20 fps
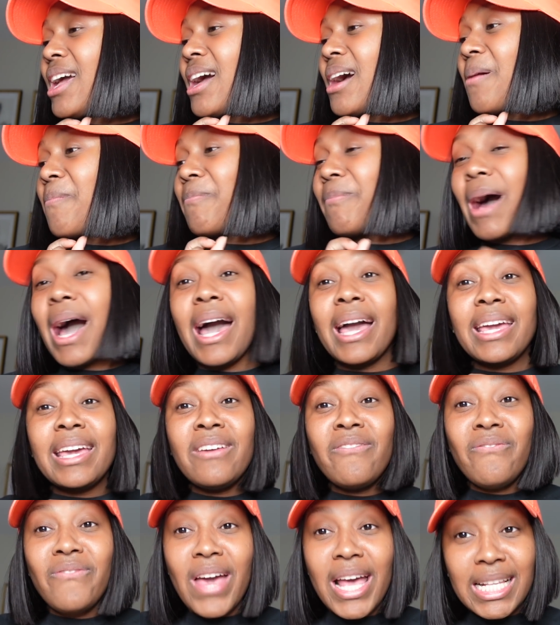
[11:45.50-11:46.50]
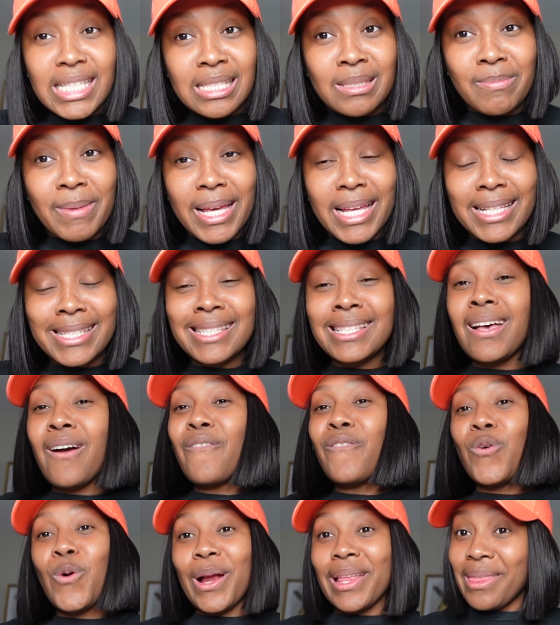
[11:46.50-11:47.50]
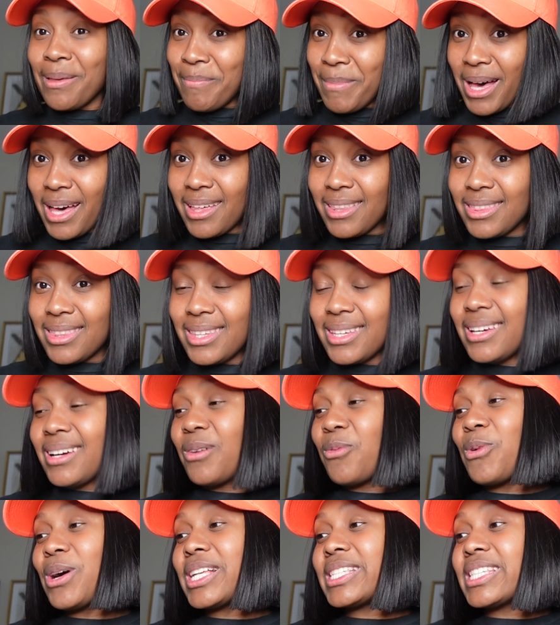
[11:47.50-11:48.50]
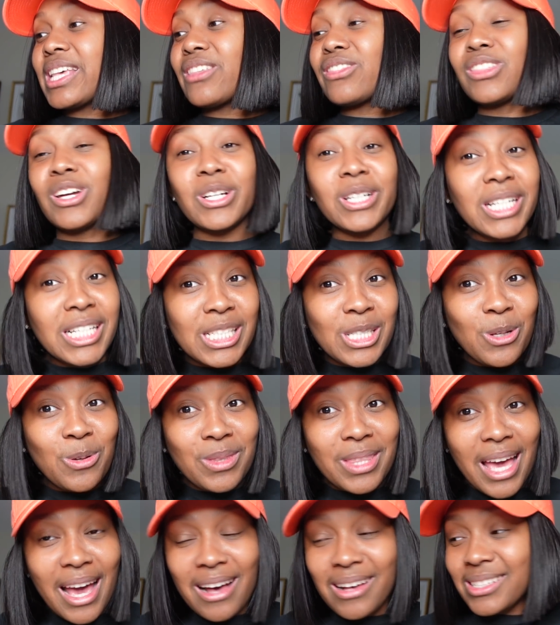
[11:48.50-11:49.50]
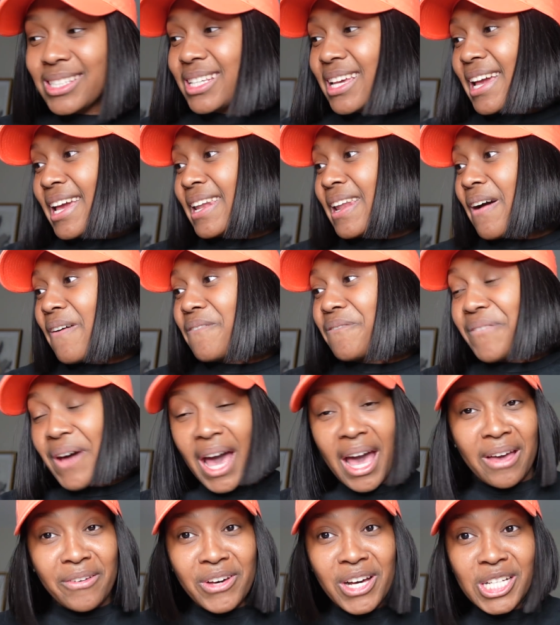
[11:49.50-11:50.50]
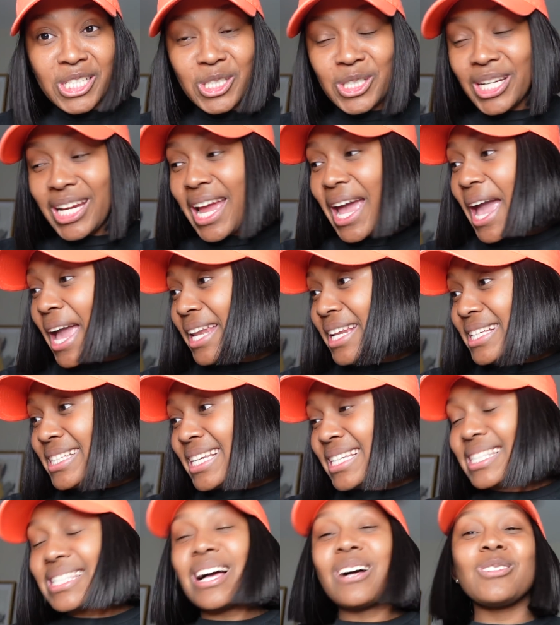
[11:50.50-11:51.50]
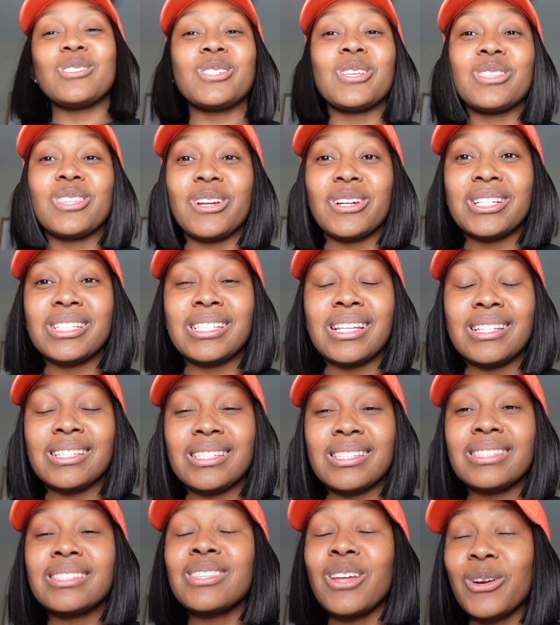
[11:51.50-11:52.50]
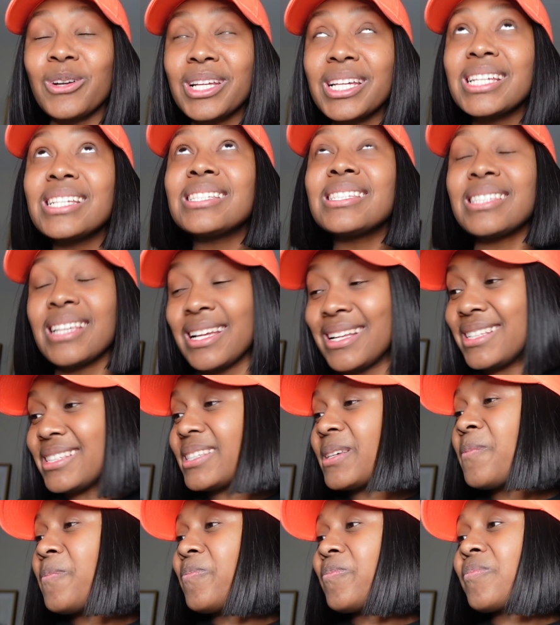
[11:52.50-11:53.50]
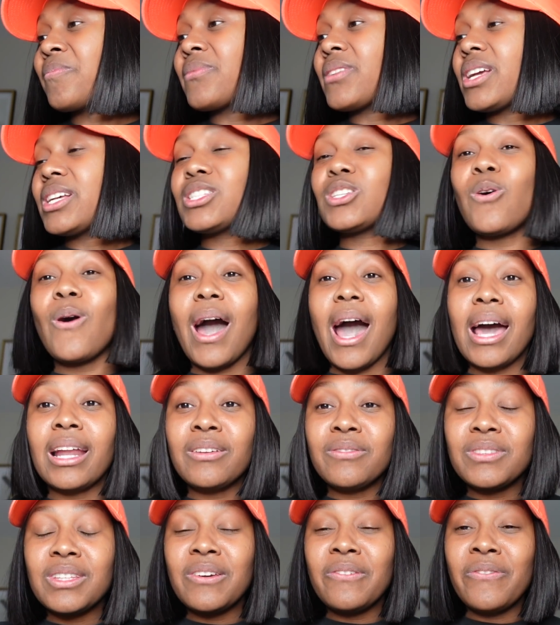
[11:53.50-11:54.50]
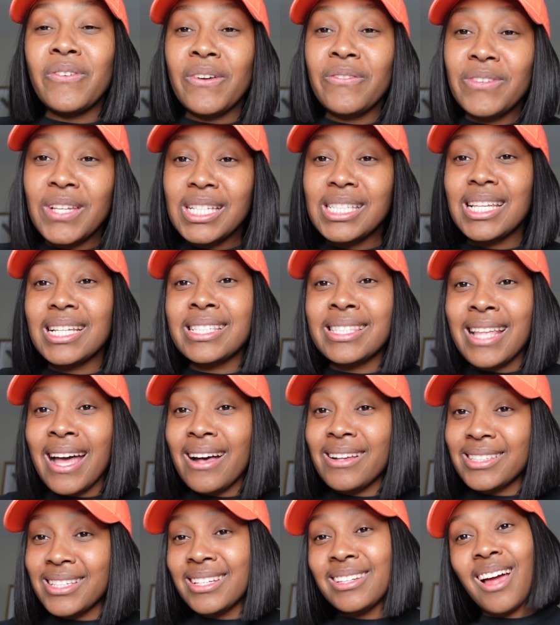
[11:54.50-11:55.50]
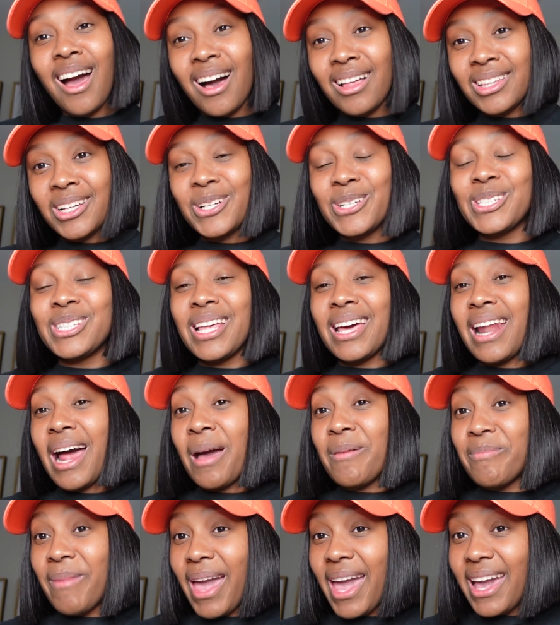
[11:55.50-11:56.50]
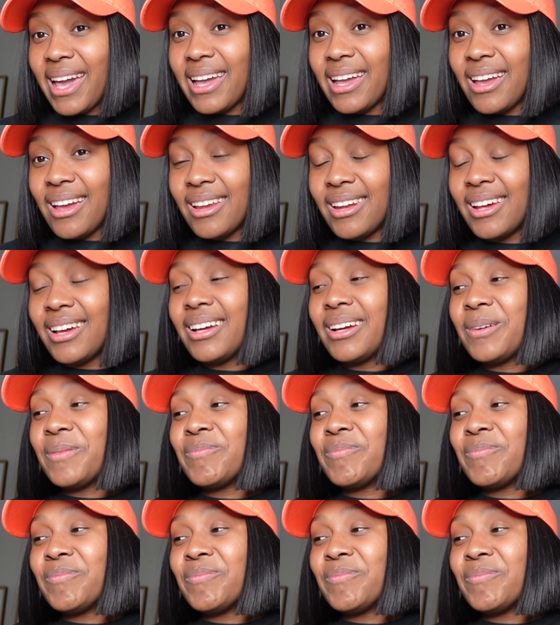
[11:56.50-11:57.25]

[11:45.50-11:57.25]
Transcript: my investment for the month was $32,586.30. So out of the $56,000 that I made,